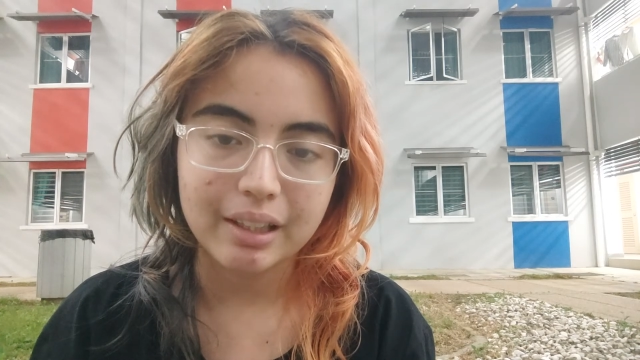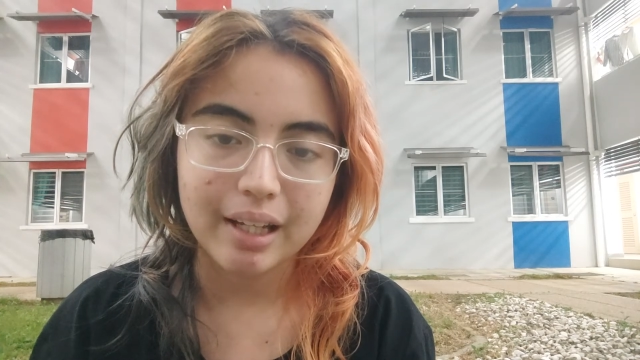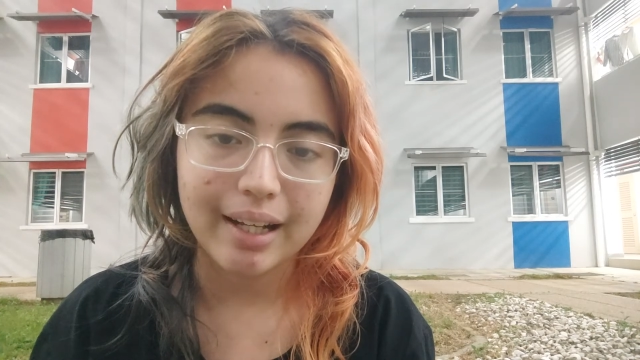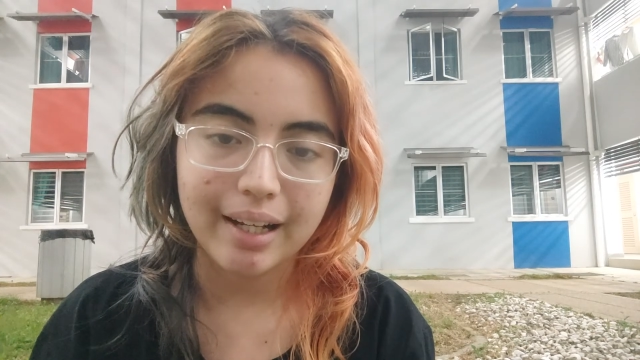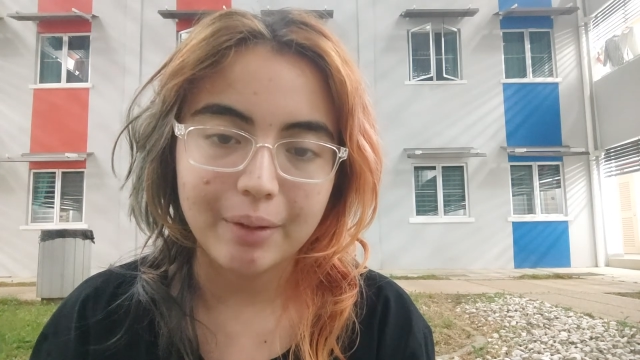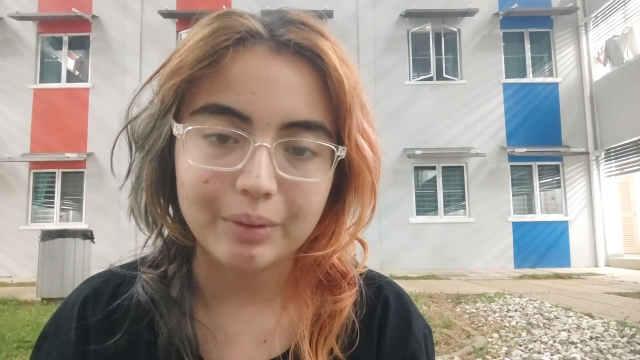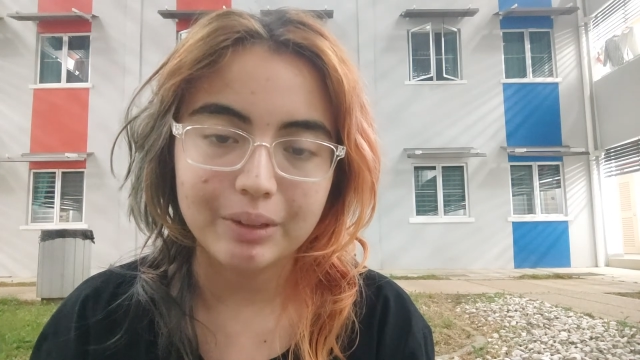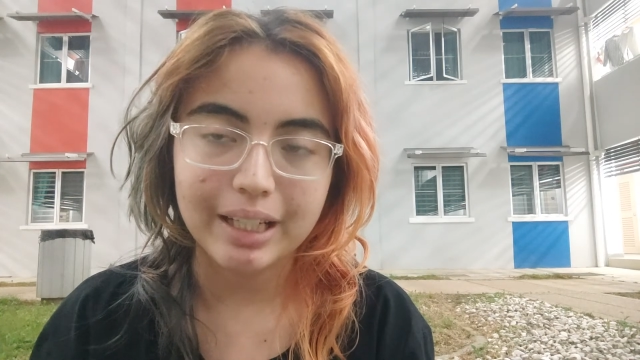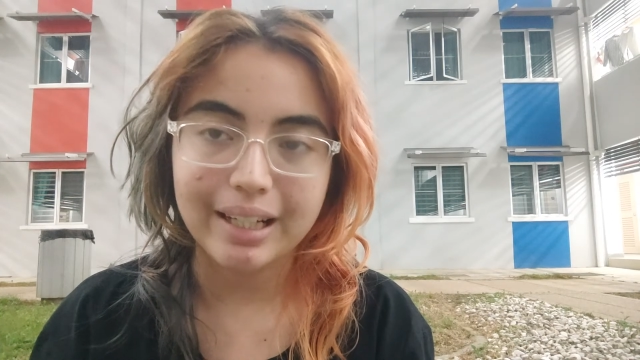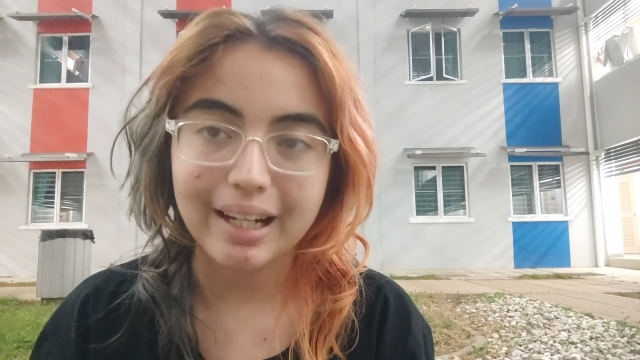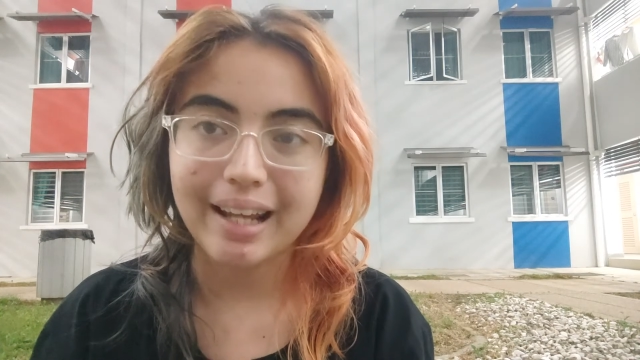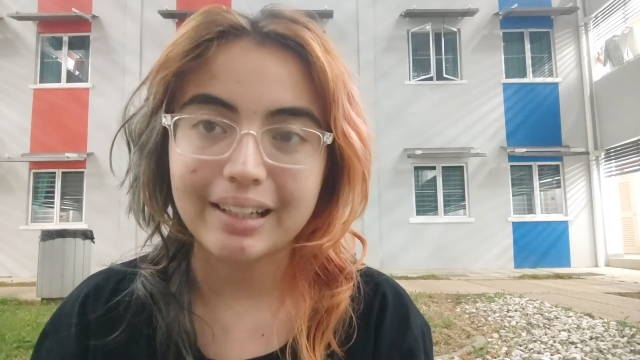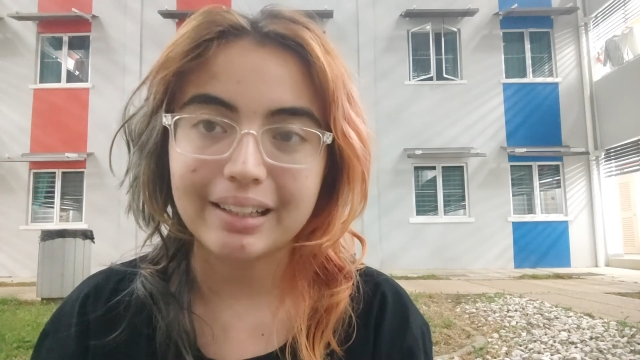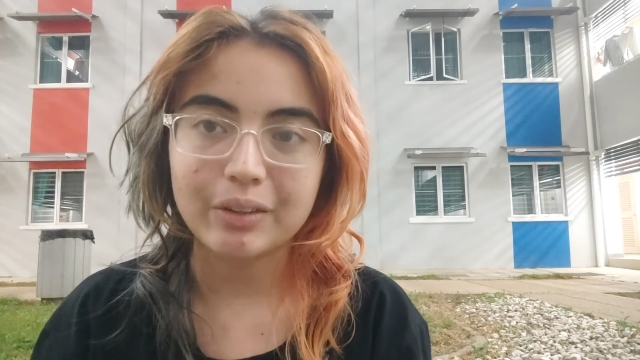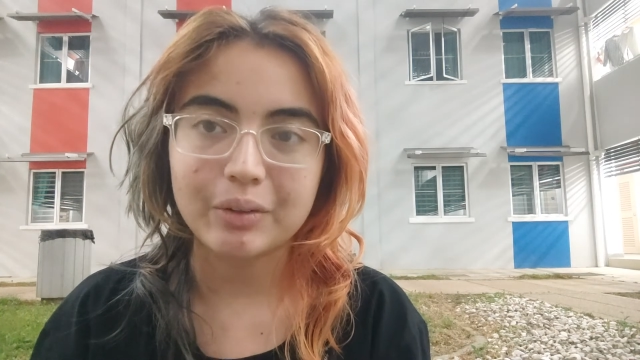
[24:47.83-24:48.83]
And I was like
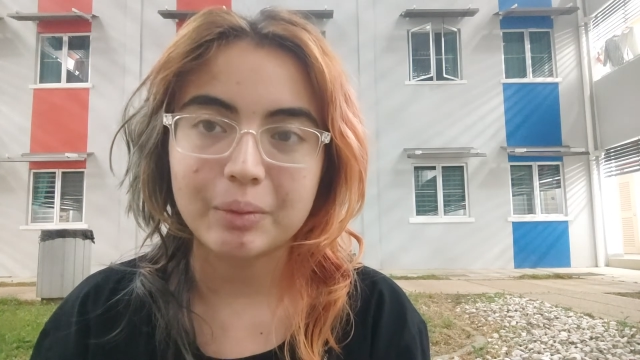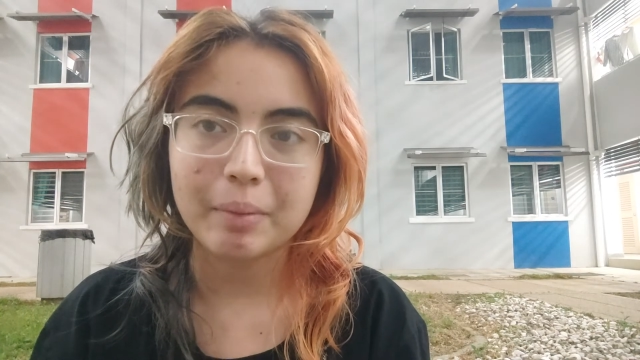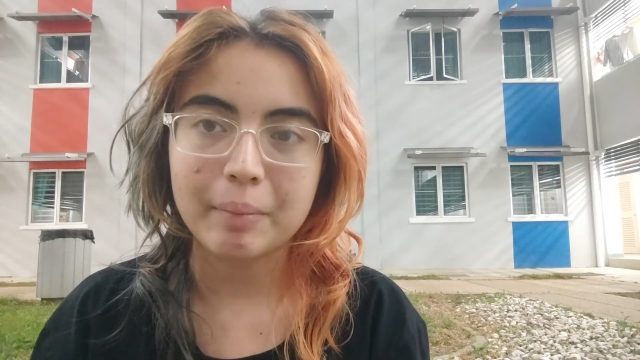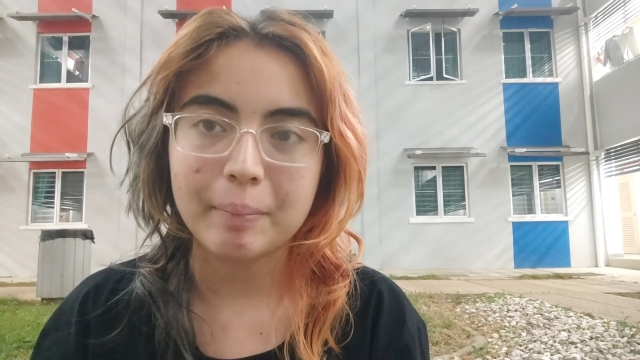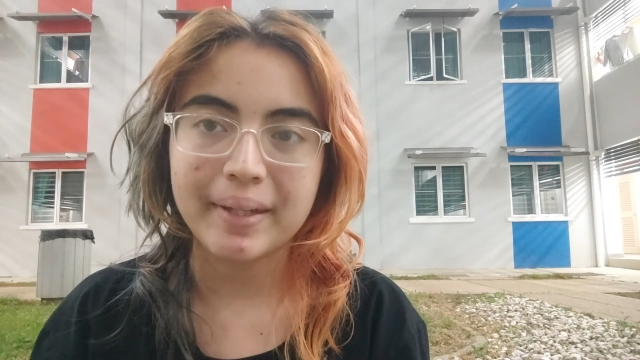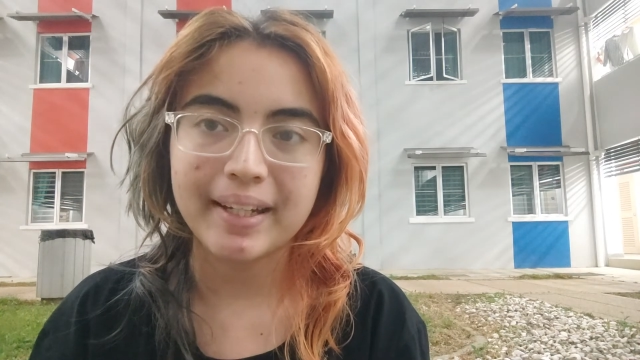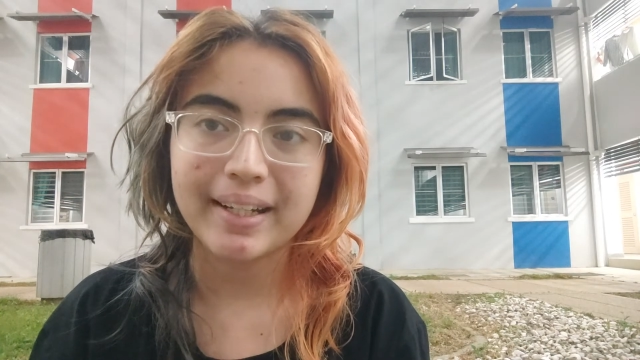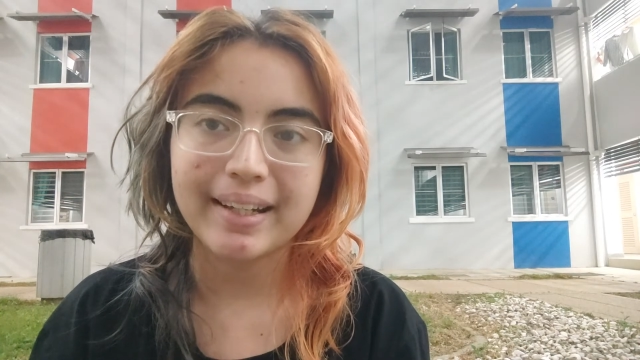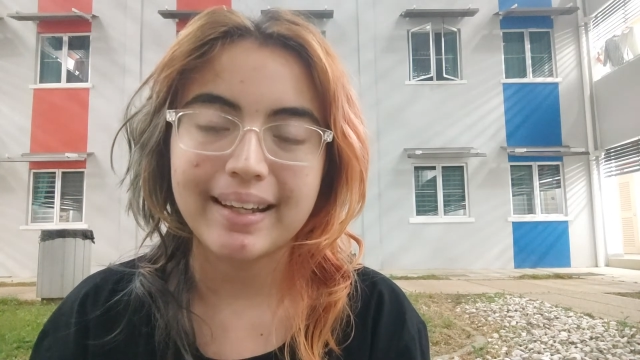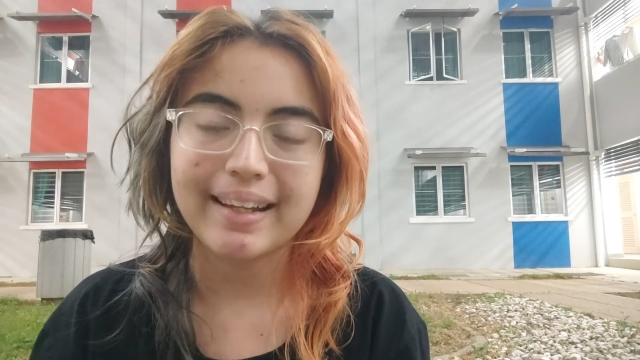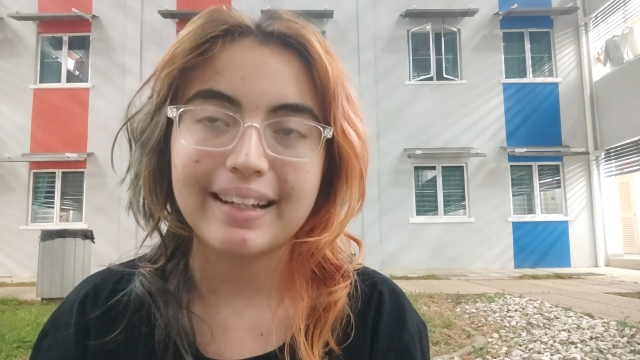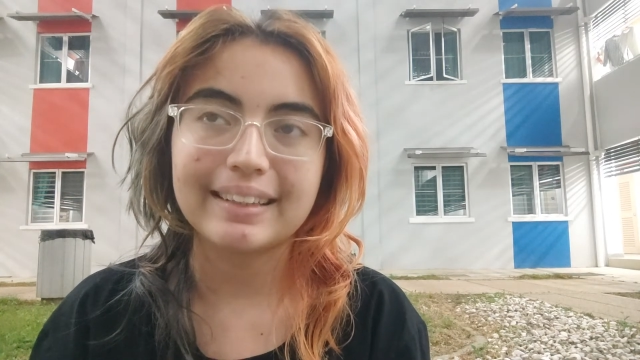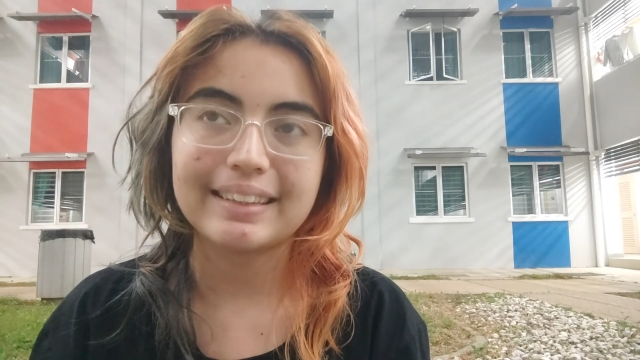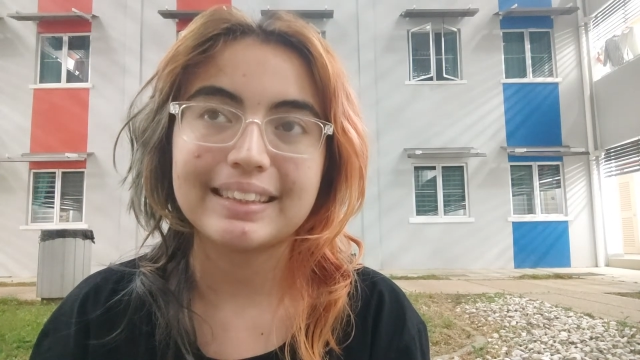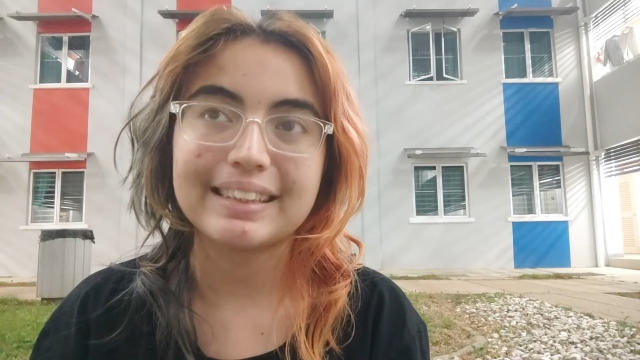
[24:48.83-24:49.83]
lying down in my bed,
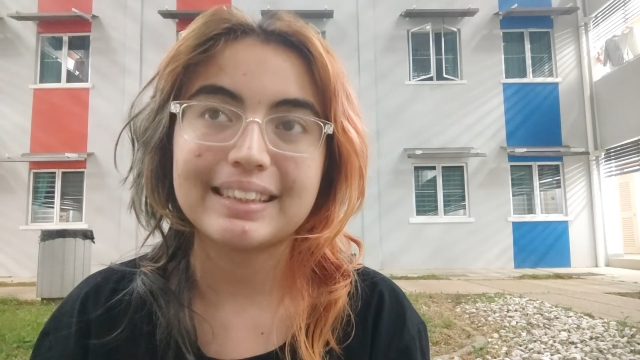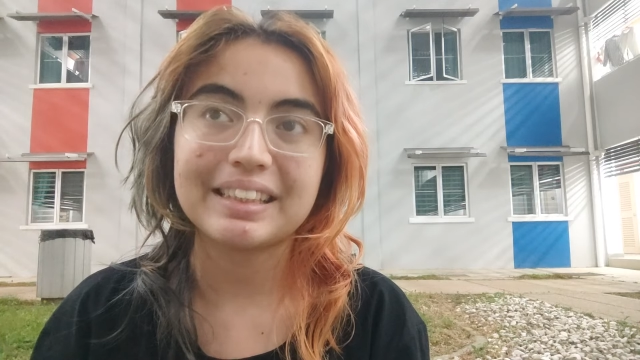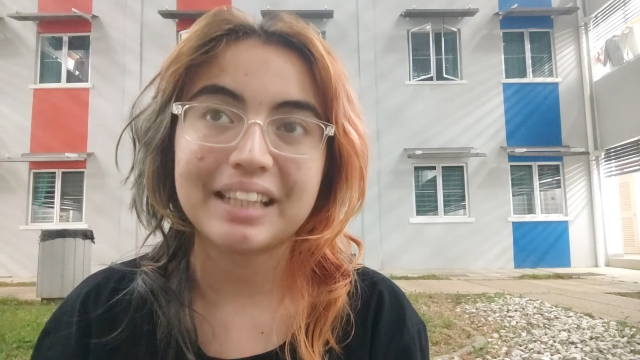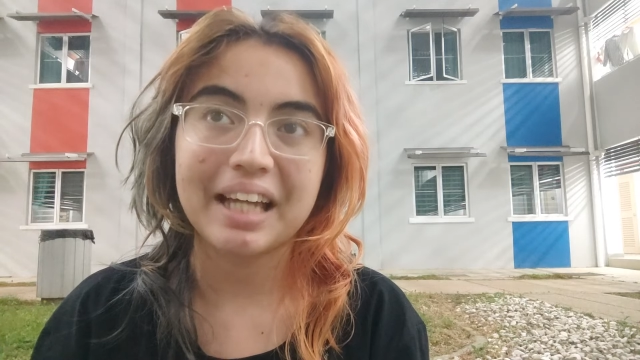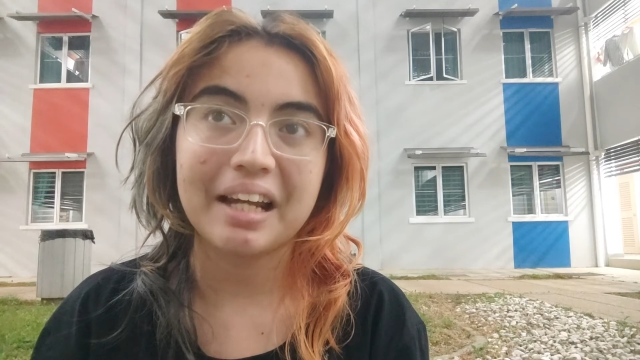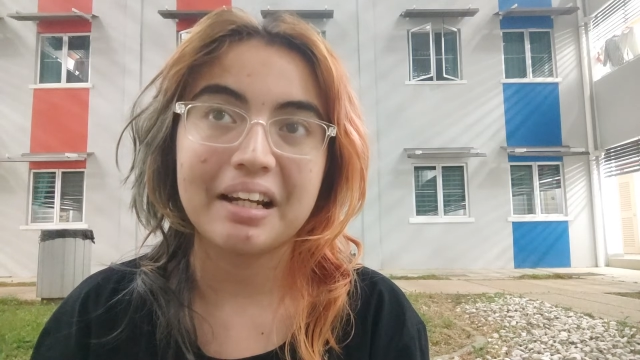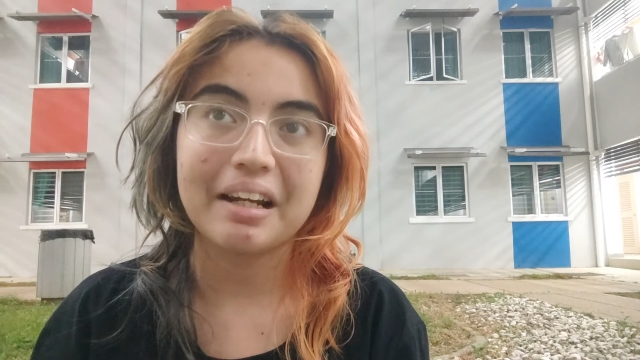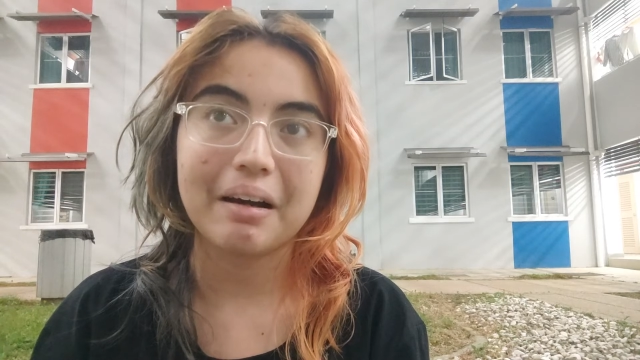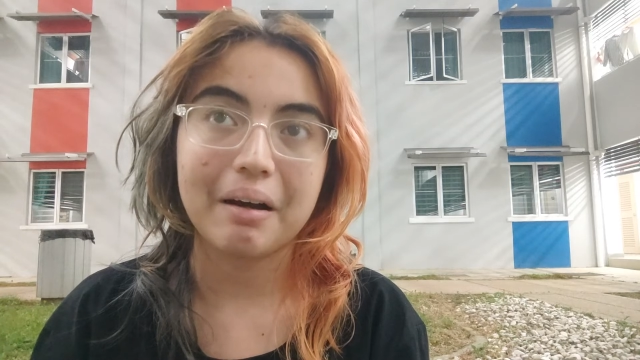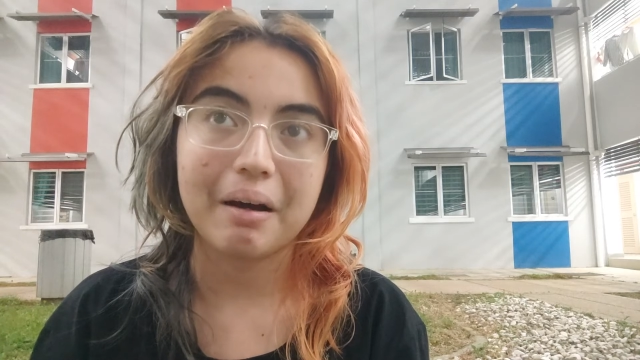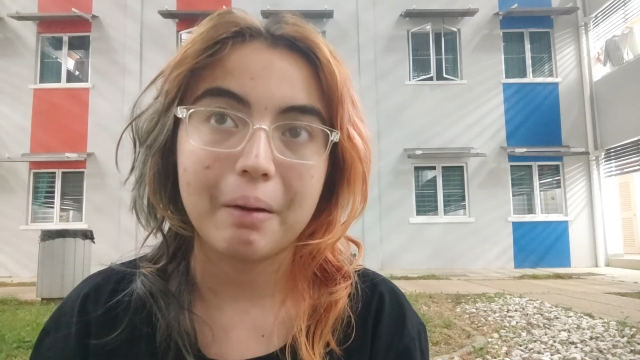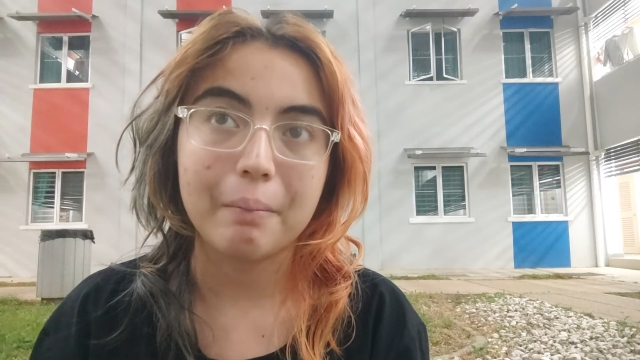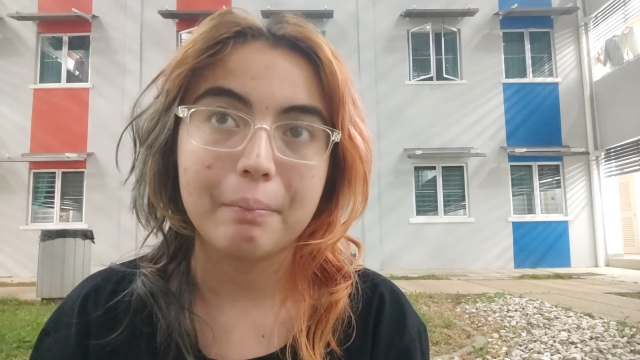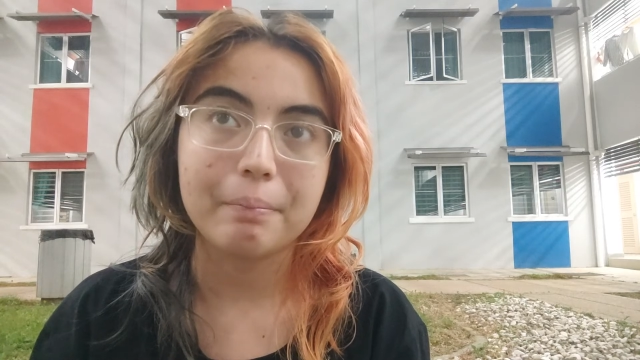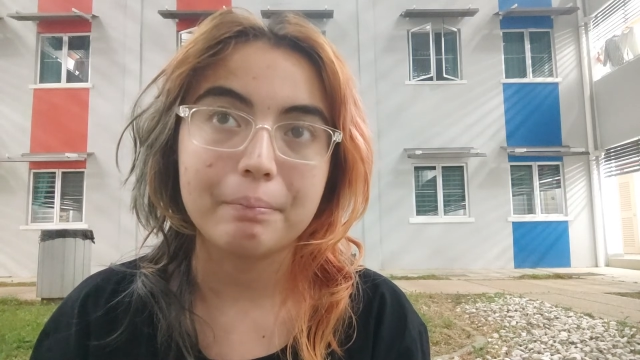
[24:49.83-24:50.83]
and I sat
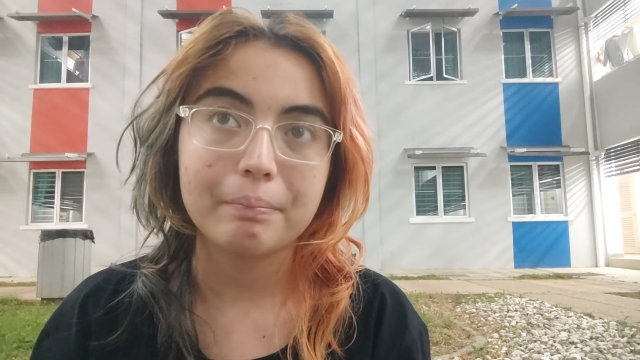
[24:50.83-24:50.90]
up,